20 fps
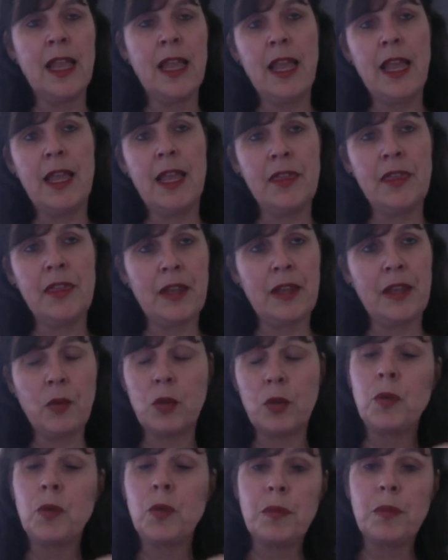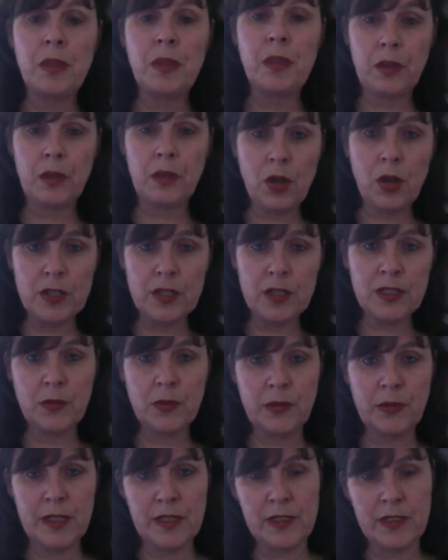and then what would be the
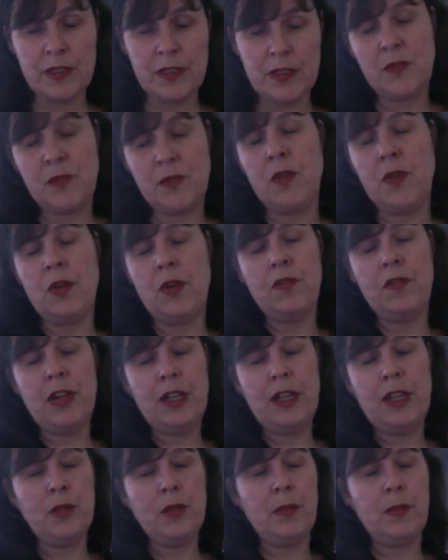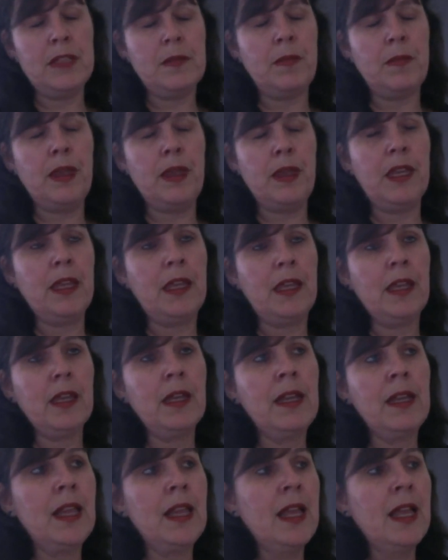consequences for value-based banking.
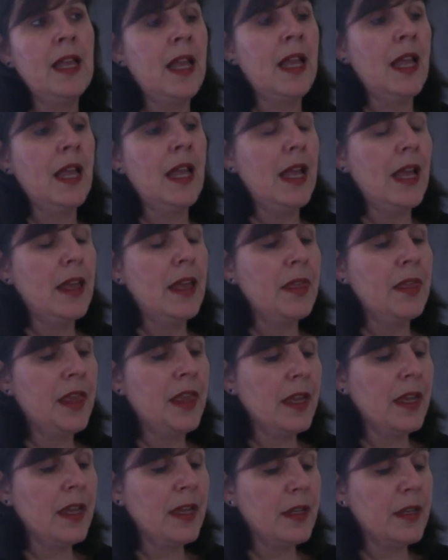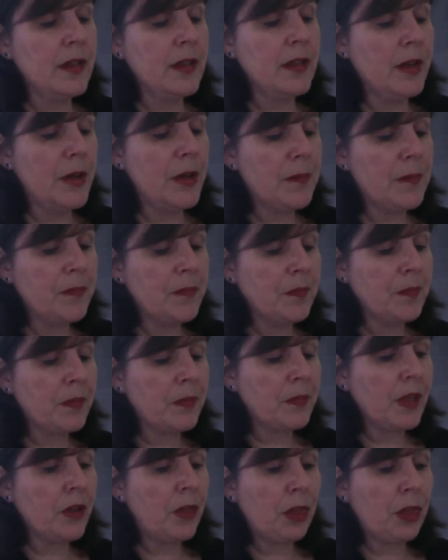And then the
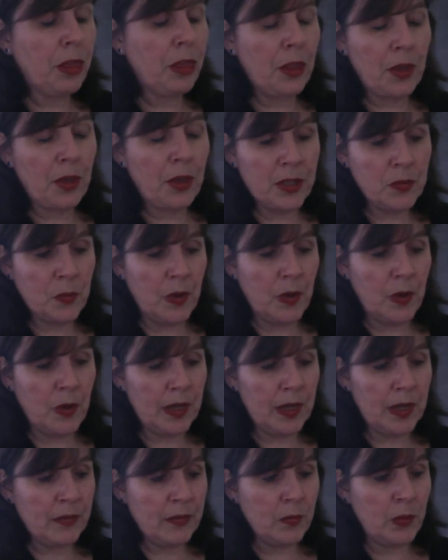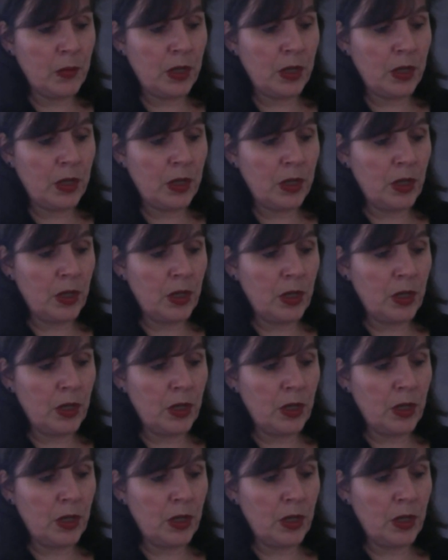third one we call